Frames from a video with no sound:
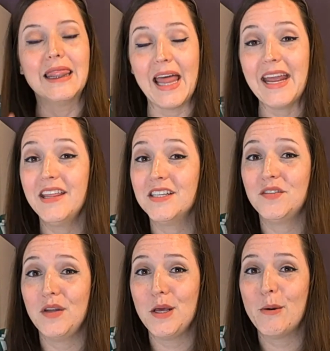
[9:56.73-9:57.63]
Like
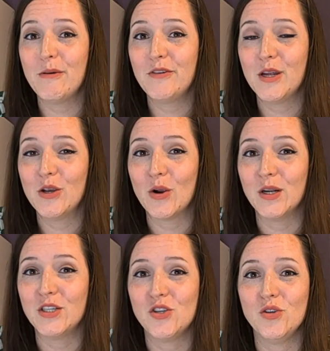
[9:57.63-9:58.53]
this video if it
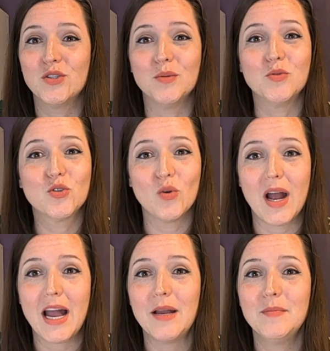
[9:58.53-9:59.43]
encouraged you.
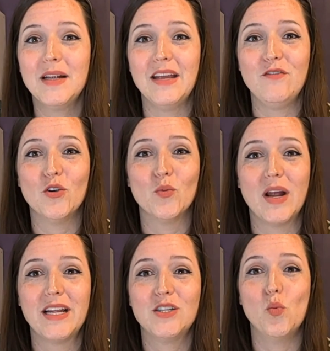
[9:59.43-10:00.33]
Subscribe if you're
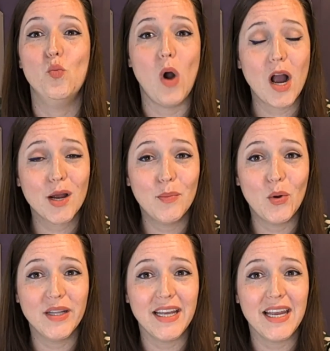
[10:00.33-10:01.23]
ready to walk
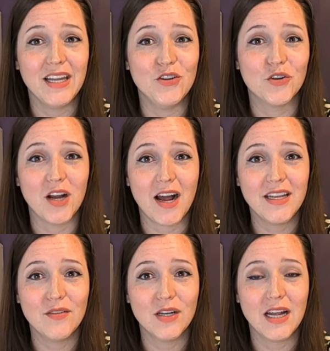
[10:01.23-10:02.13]
boldly in your
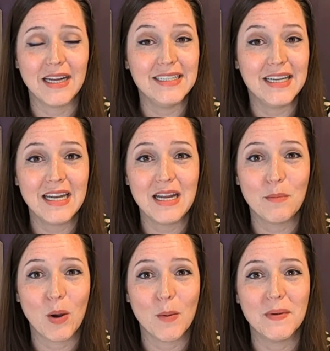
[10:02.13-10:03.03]
God-given identity
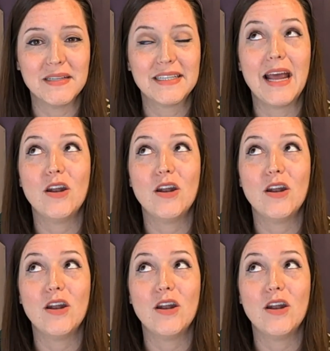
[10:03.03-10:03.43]
and purpose.